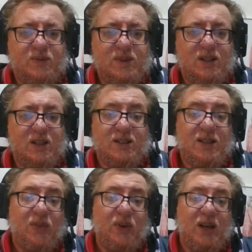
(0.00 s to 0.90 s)
There's
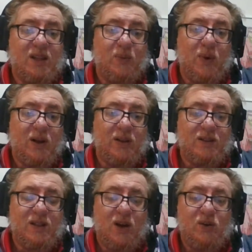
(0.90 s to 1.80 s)
nothing at the well.
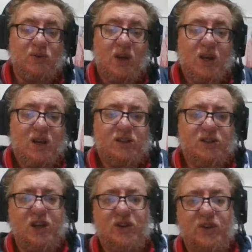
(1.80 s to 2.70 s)
There's no
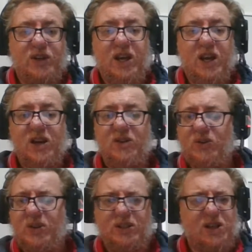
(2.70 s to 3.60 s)
secret key and all
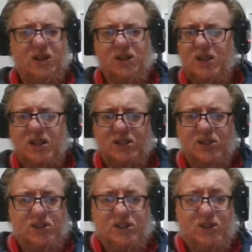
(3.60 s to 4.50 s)
this other. It's
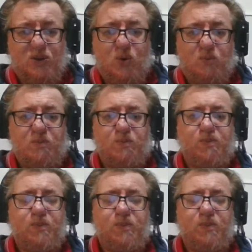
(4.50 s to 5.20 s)
just little.